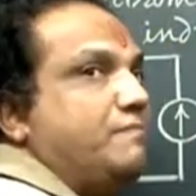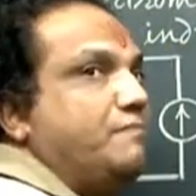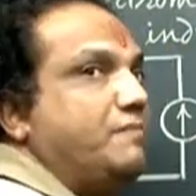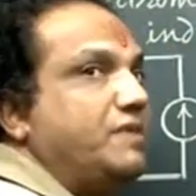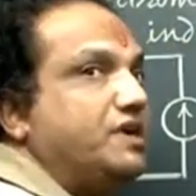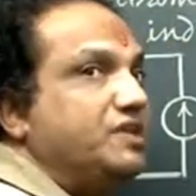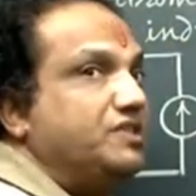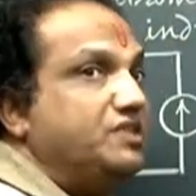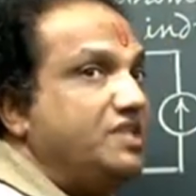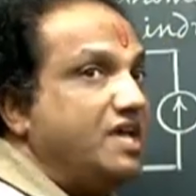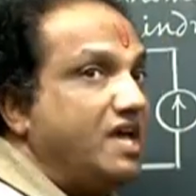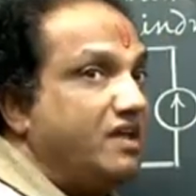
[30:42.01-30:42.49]

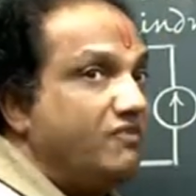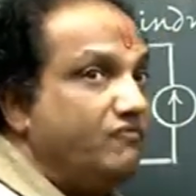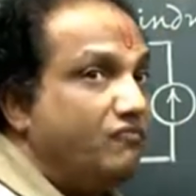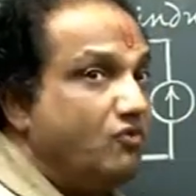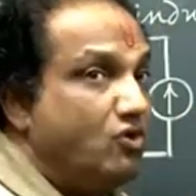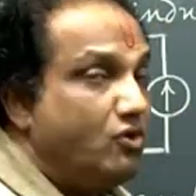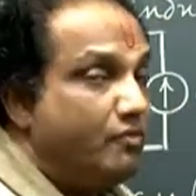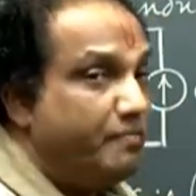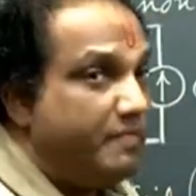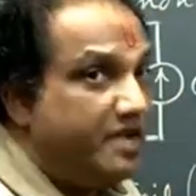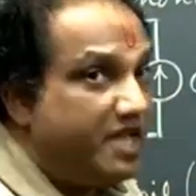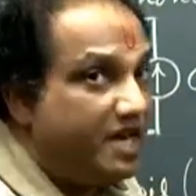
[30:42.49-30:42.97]
but there
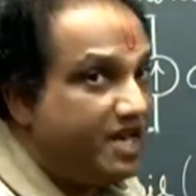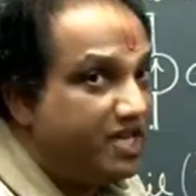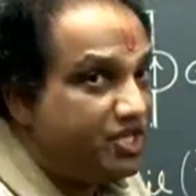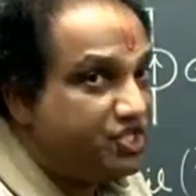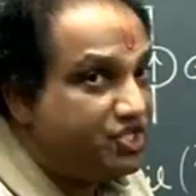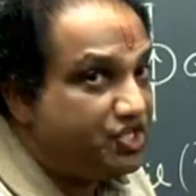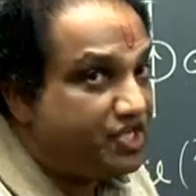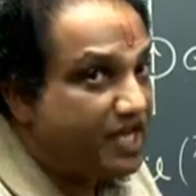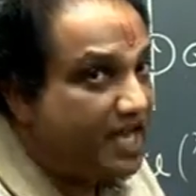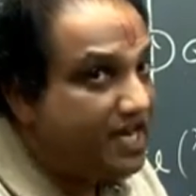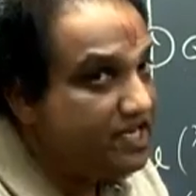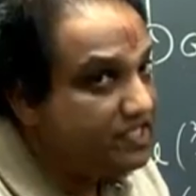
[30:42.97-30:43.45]
won't be any
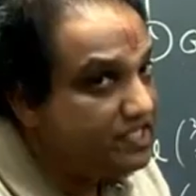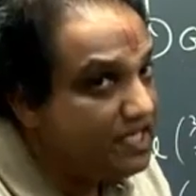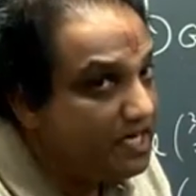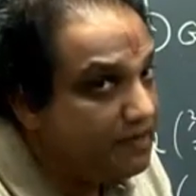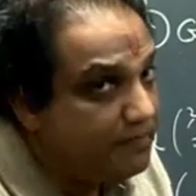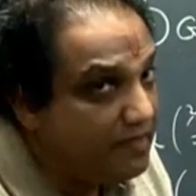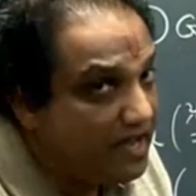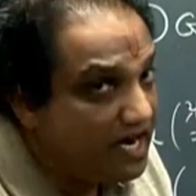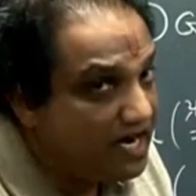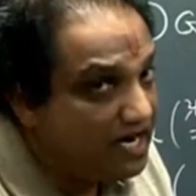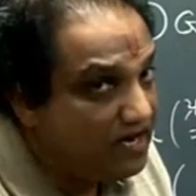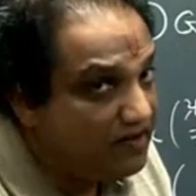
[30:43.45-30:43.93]
change
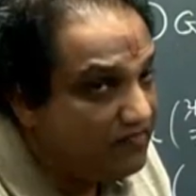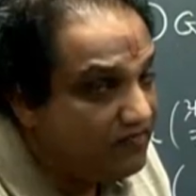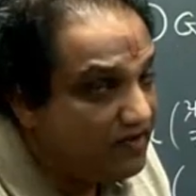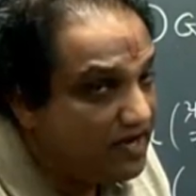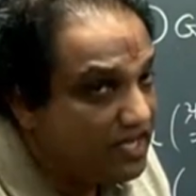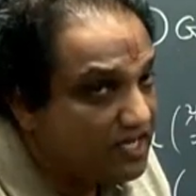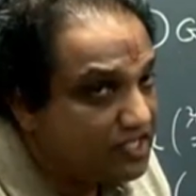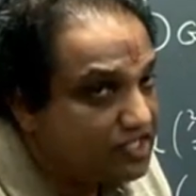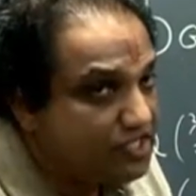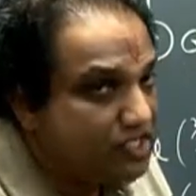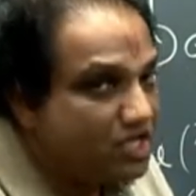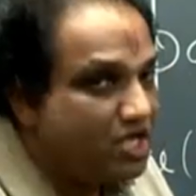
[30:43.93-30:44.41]
in magnetic
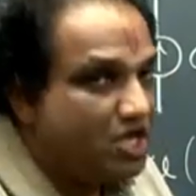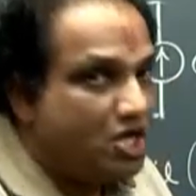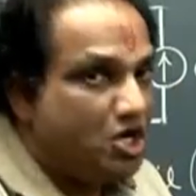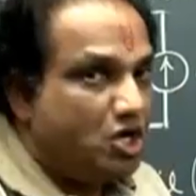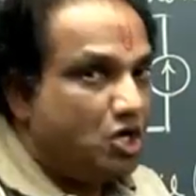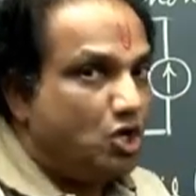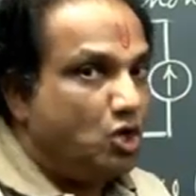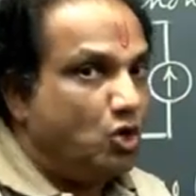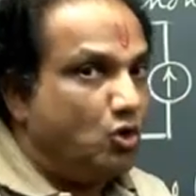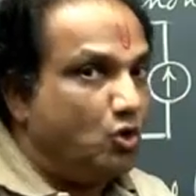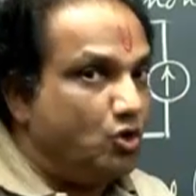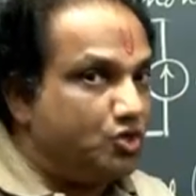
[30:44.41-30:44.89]
flux,
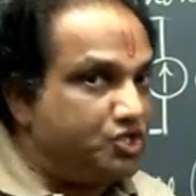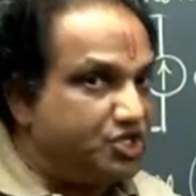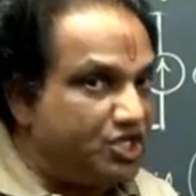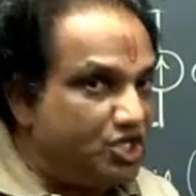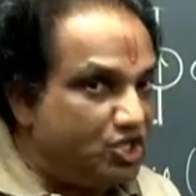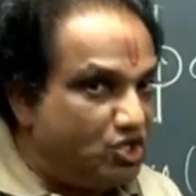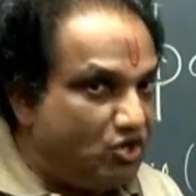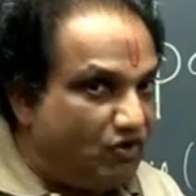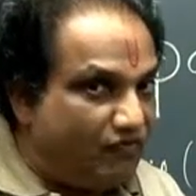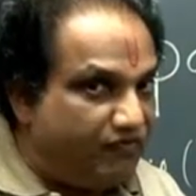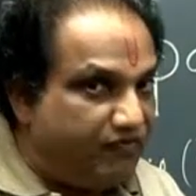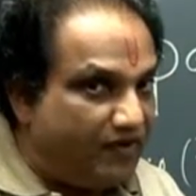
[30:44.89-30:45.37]
no
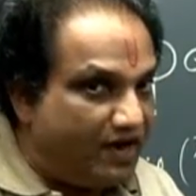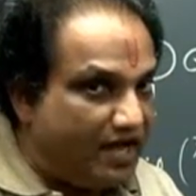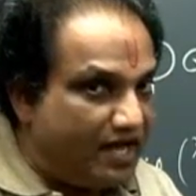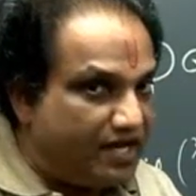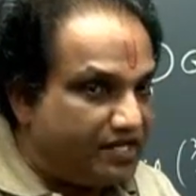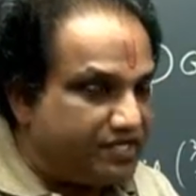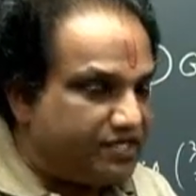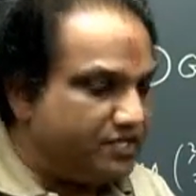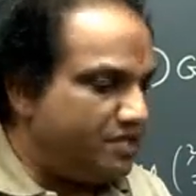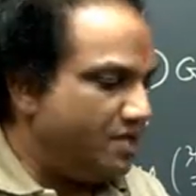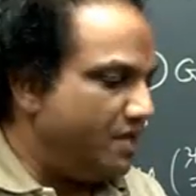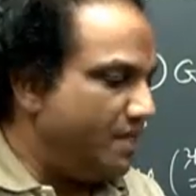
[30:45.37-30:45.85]
change of
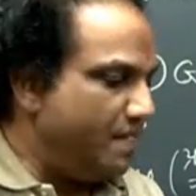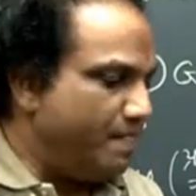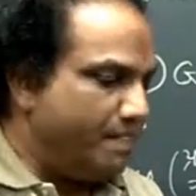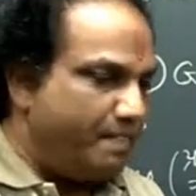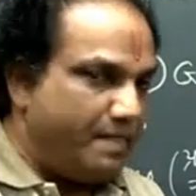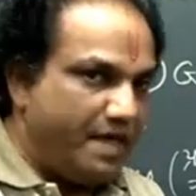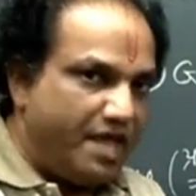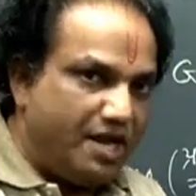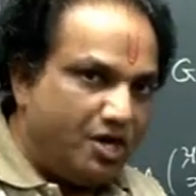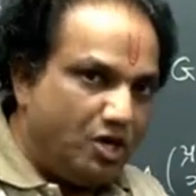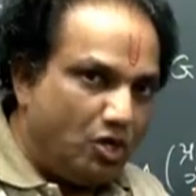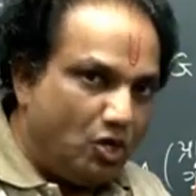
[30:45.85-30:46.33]
flux,
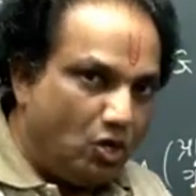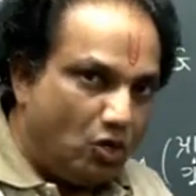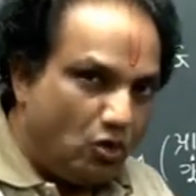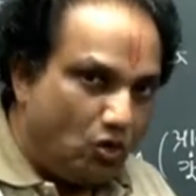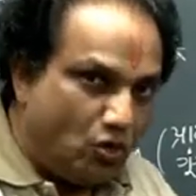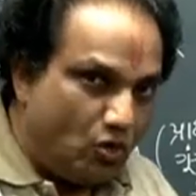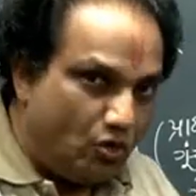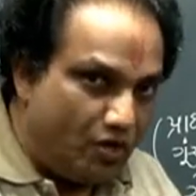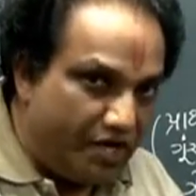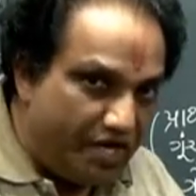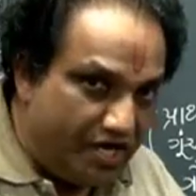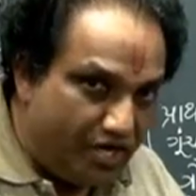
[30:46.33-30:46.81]
then
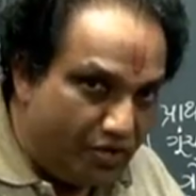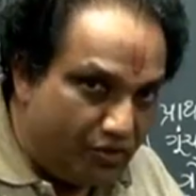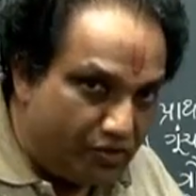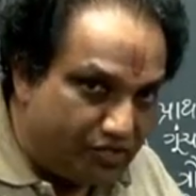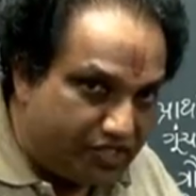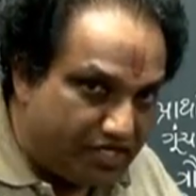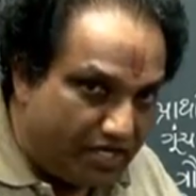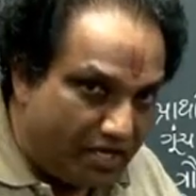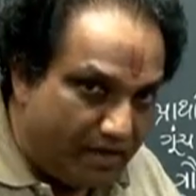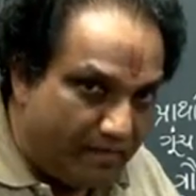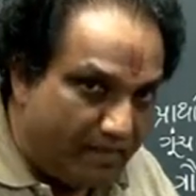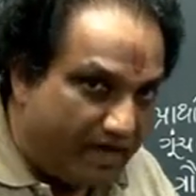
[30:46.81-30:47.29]
no
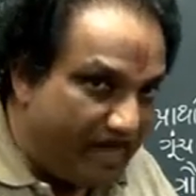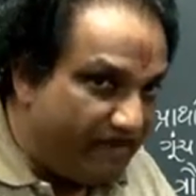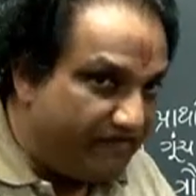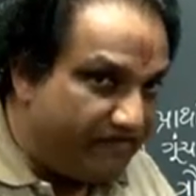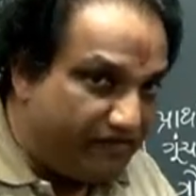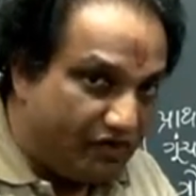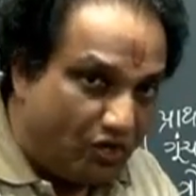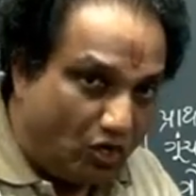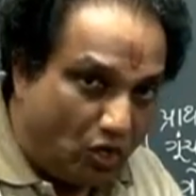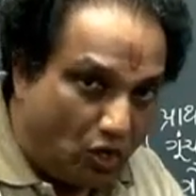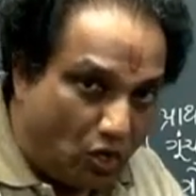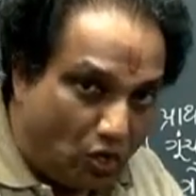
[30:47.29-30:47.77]
induced
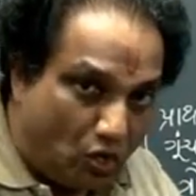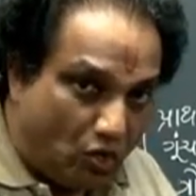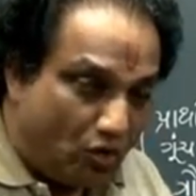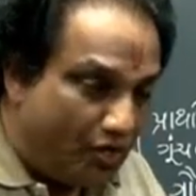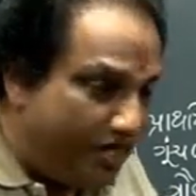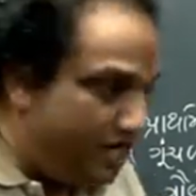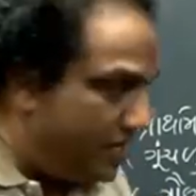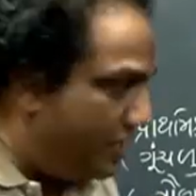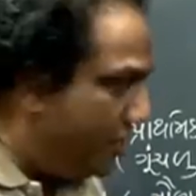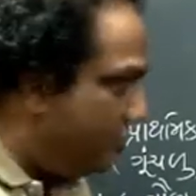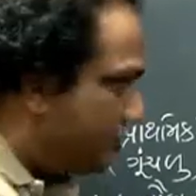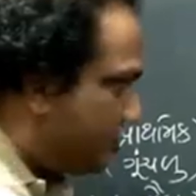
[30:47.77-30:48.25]
EMF, no
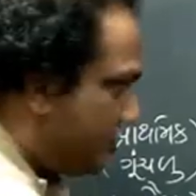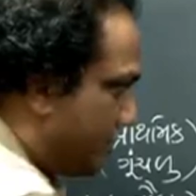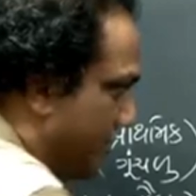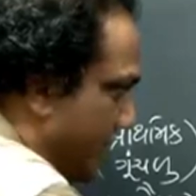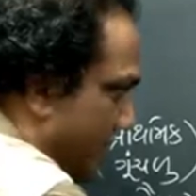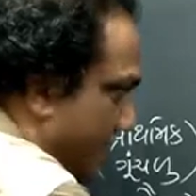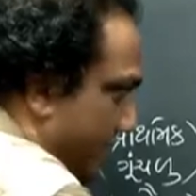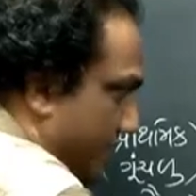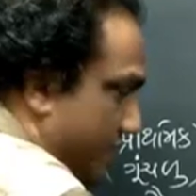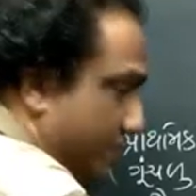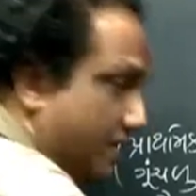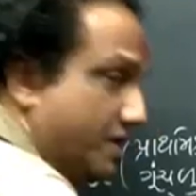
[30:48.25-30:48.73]
induced
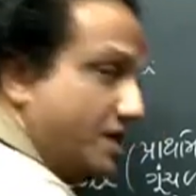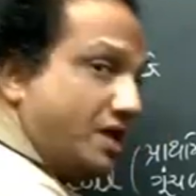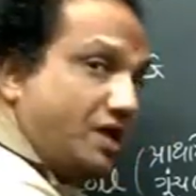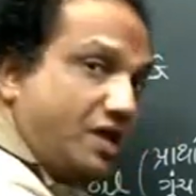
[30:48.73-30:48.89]
current.